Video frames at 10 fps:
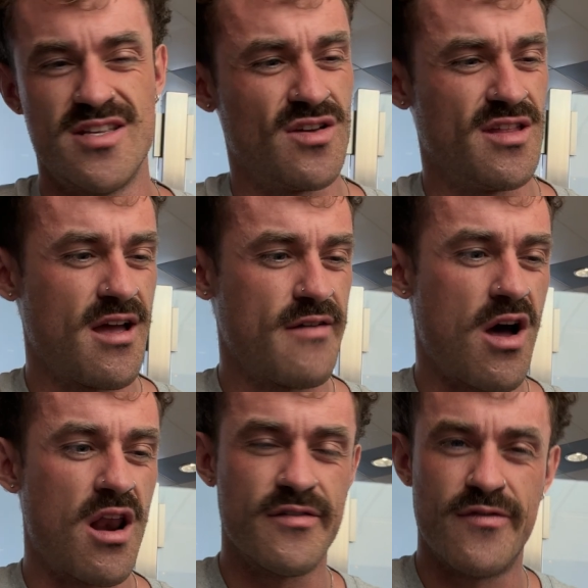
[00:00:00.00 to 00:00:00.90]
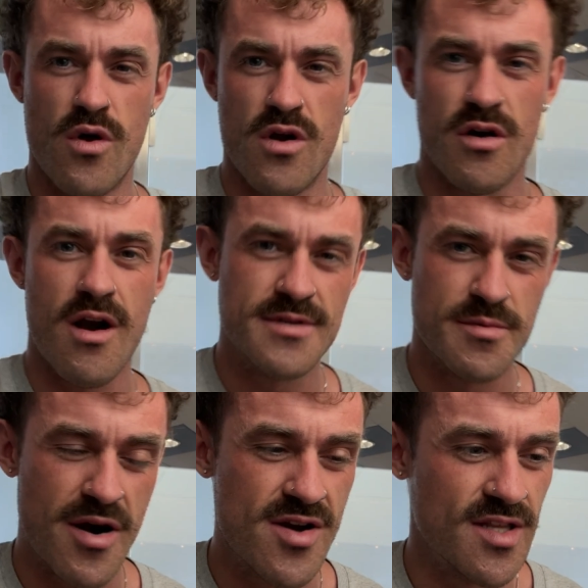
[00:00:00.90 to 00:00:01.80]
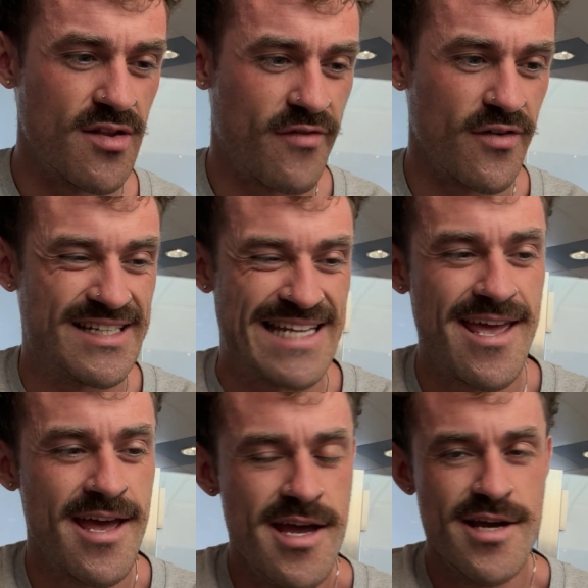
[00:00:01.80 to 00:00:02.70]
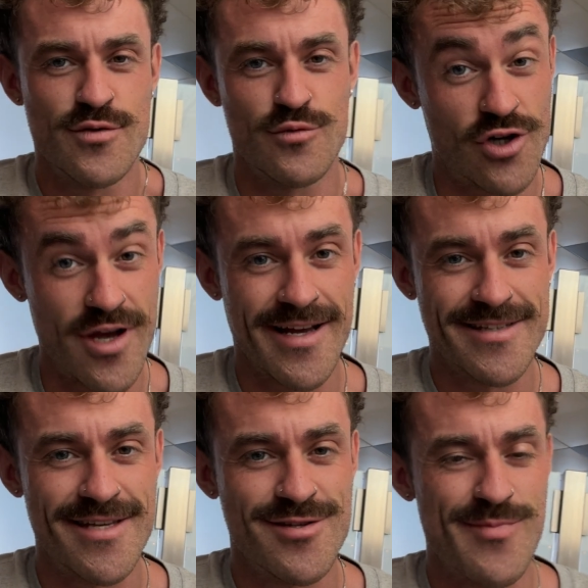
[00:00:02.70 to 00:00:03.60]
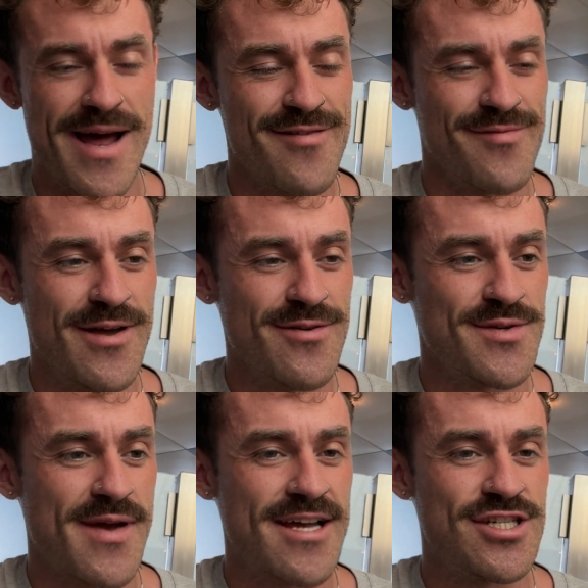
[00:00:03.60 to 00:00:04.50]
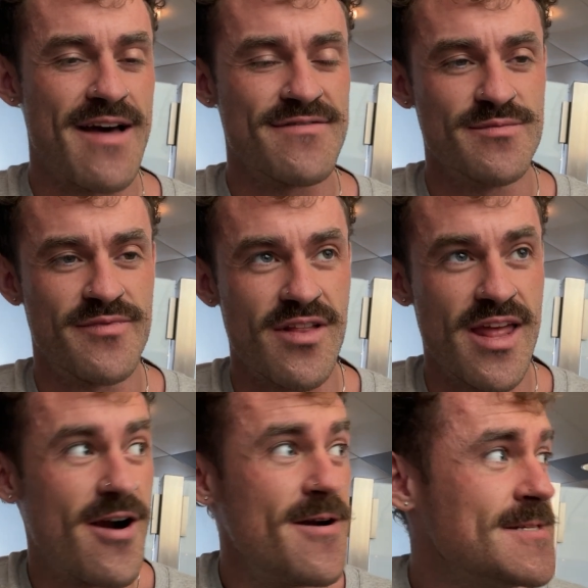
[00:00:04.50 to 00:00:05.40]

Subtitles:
So I think I've got like 400 grams of berries in there for the day, so try not to eat too many of them now, so I actually have some for there.